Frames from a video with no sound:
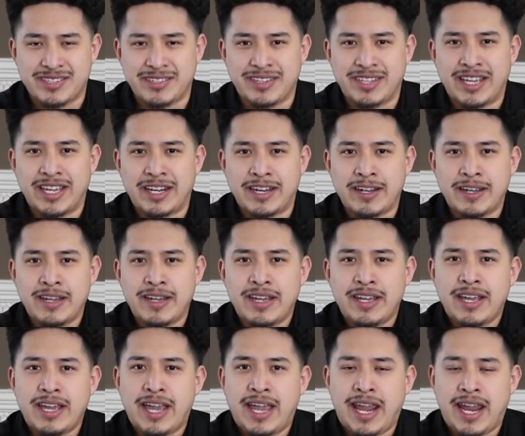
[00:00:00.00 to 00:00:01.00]
to that.
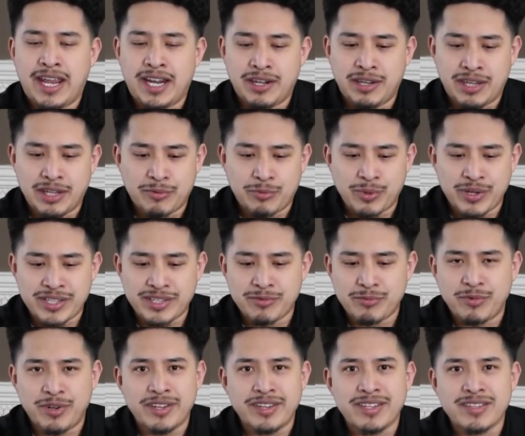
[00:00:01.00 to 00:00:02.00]
And the
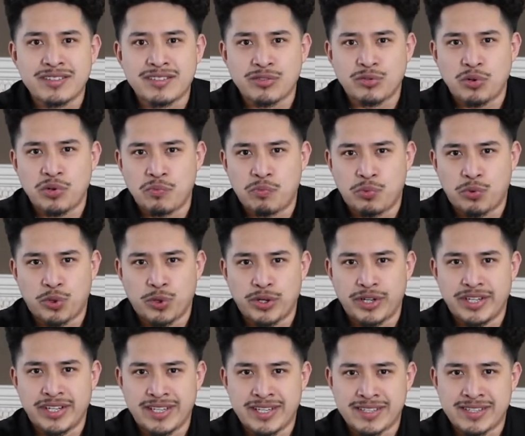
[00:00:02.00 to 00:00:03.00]
reason why this is so
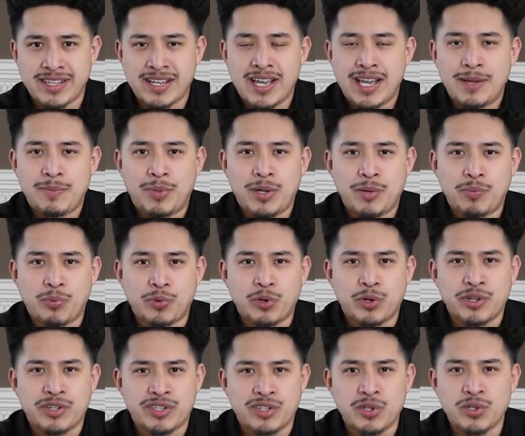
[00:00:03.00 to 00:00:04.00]
important is people
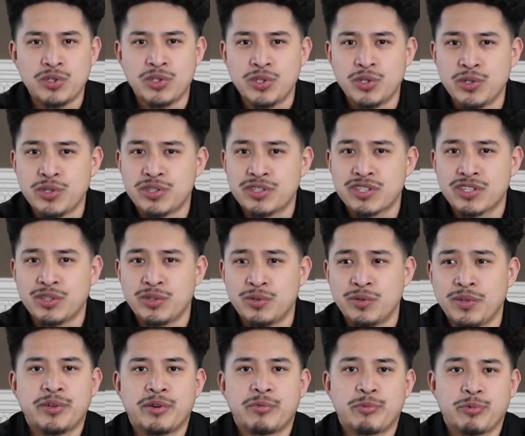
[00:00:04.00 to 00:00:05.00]
are so used to
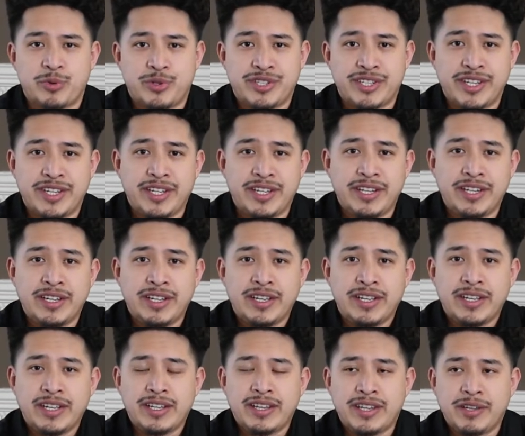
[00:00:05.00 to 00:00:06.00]
a routine
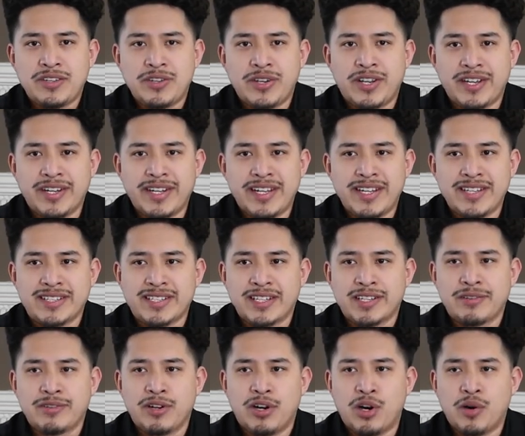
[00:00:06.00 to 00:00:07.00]
that you can
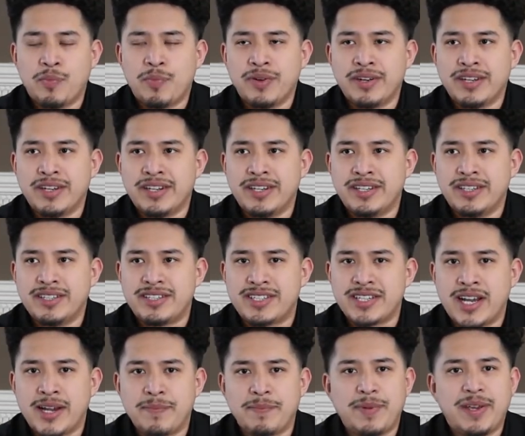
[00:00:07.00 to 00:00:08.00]
easily open the
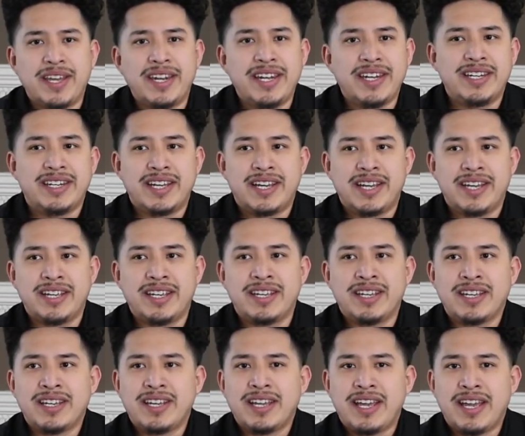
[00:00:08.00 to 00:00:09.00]
shop any
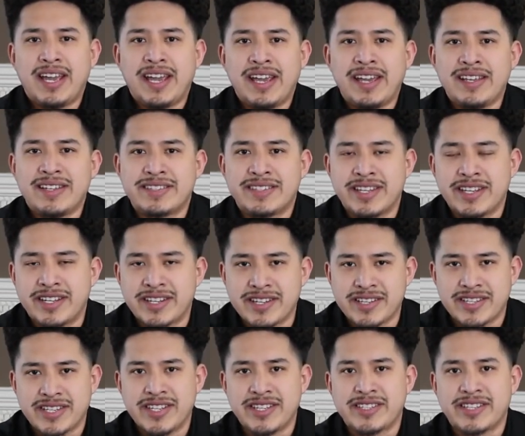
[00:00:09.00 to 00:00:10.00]
day and stay
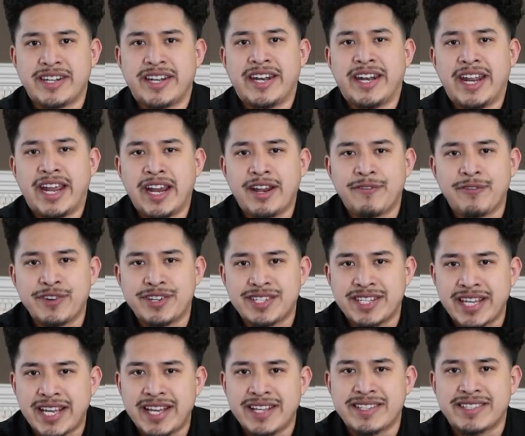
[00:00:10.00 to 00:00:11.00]
consistent and
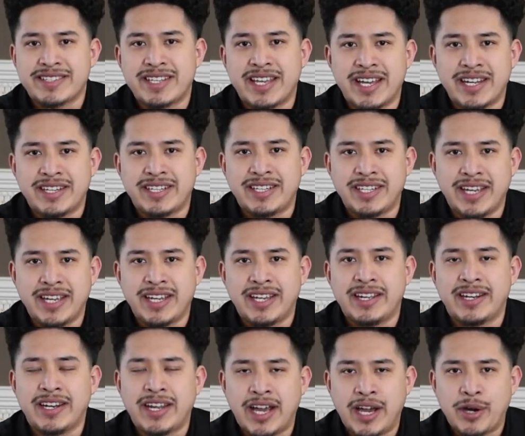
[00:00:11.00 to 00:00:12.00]
advertise that day
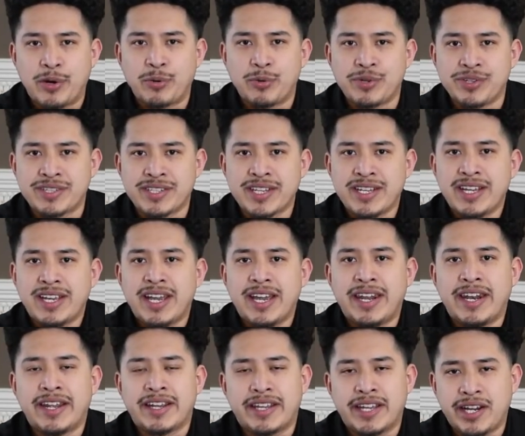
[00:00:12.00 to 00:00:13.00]
and hours,
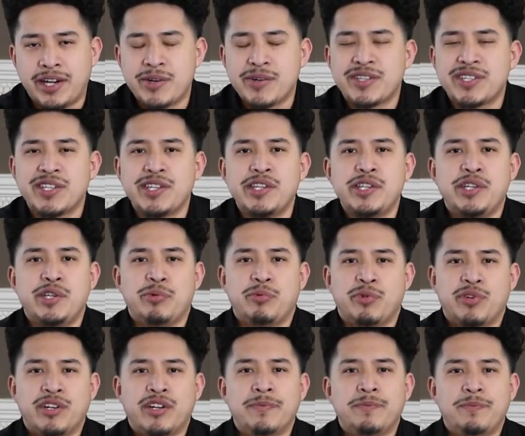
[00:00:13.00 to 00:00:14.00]
and I guarantee you
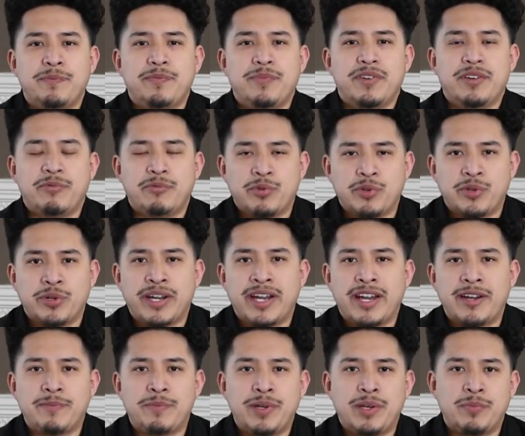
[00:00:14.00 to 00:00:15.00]
will
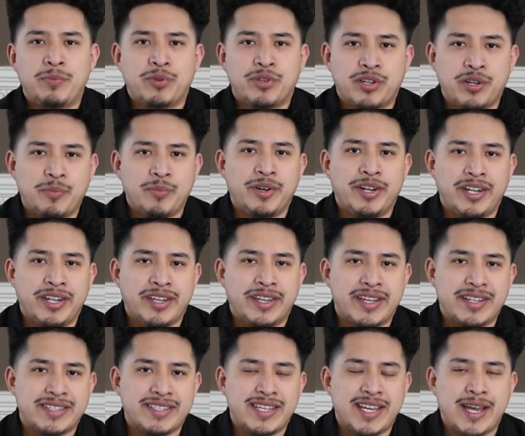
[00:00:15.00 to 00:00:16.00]
have people coming in at
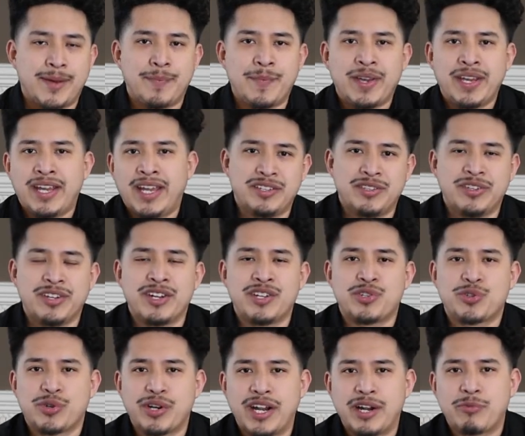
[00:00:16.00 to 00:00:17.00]
that time. You
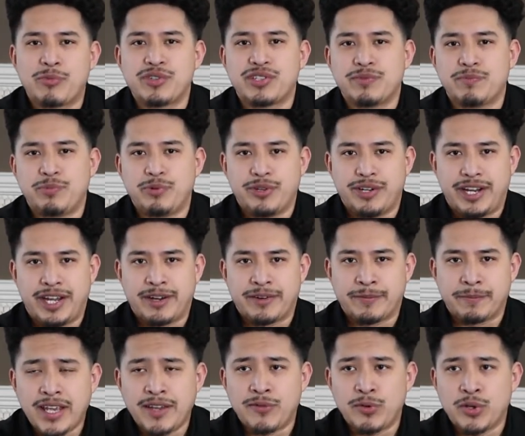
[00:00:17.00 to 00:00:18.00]
attract what you put out.
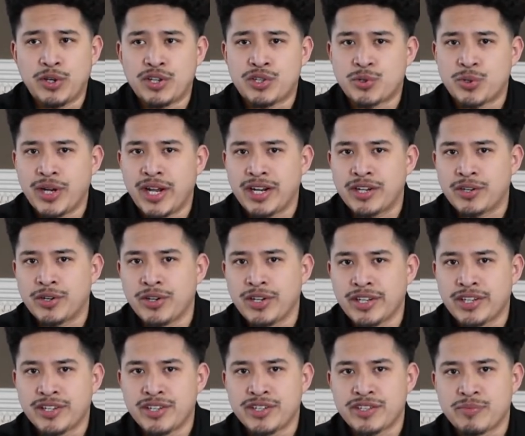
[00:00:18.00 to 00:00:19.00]
If you attract early
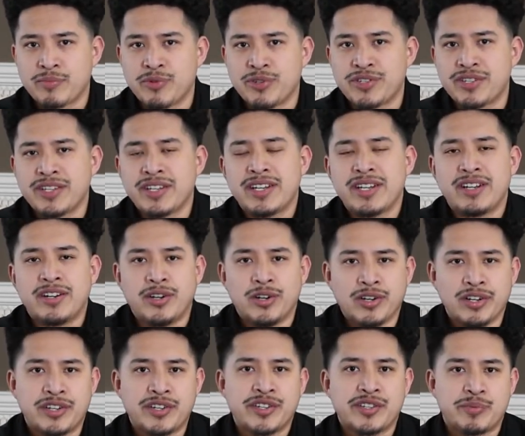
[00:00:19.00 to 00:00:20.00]
customers are
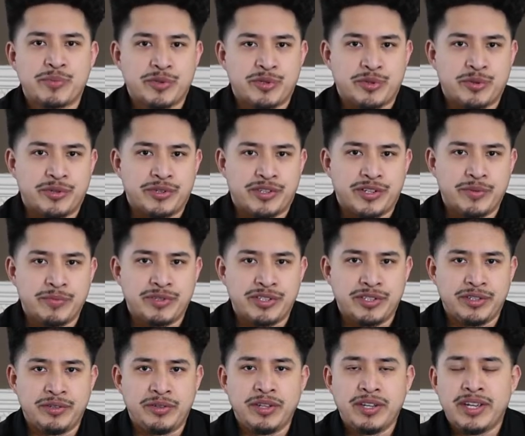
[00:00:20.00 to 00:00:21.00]
going to come to
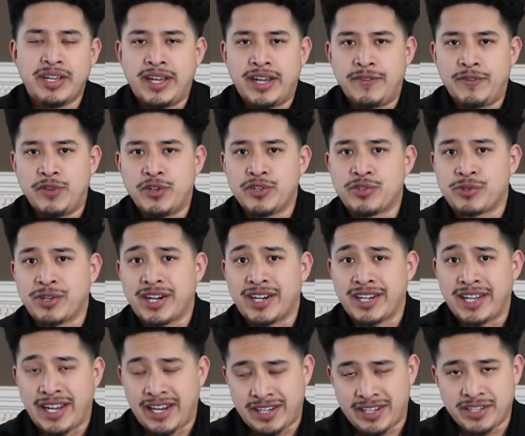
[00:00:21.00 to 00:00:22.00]
you. If you attract
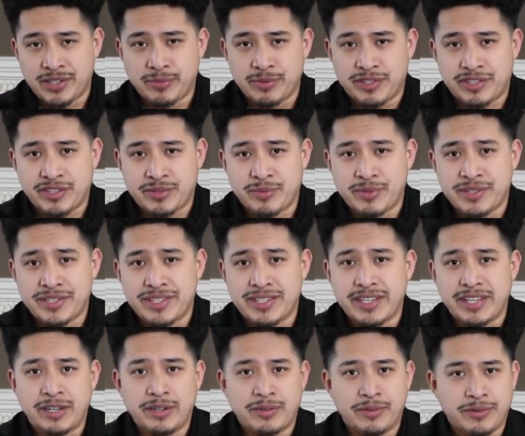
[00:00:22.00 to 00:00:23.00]
late customers,
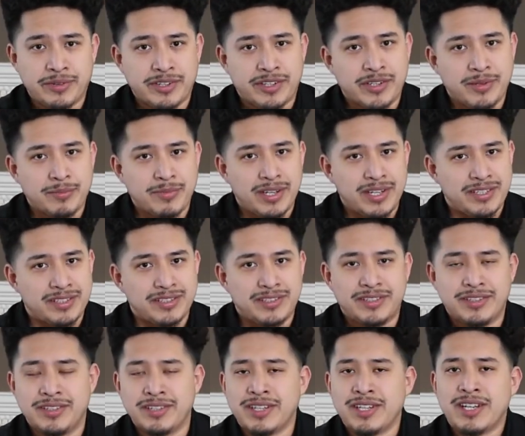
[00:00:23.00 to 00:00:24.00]
they're going to come late to
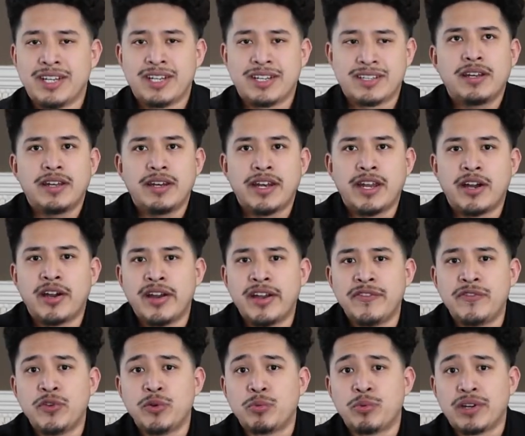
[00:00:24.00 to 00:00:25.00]
you. Now,
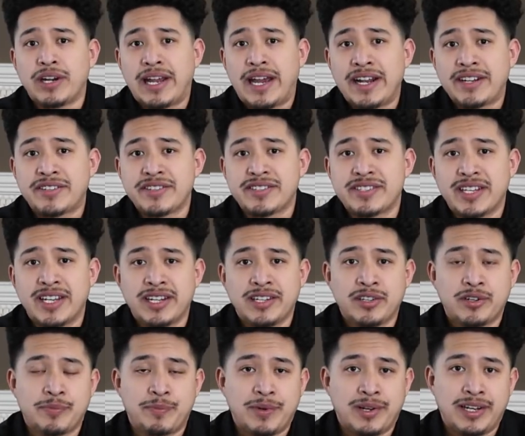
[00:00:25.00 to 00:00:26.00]
if you would like to stay a
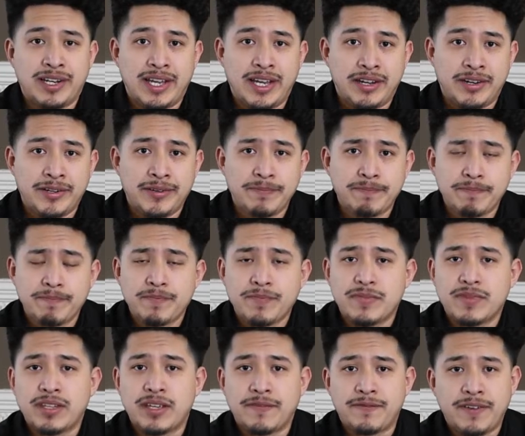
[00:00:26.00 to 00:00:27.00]
little bit later,
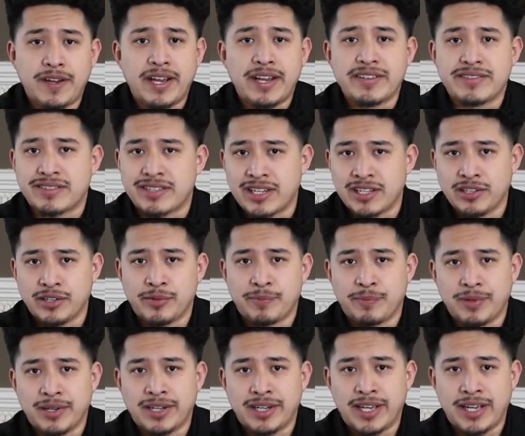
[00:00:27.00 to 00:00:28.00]
then fine, stay a little
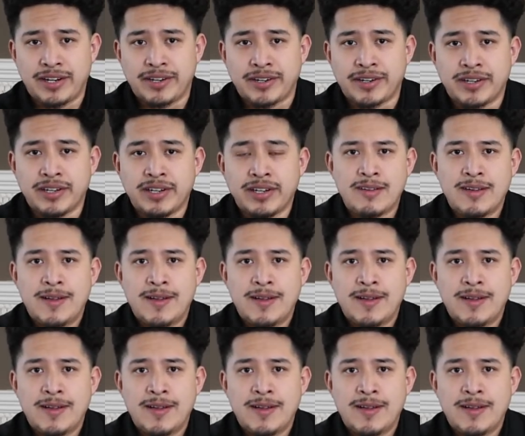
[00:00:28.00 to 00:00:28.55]
bit later.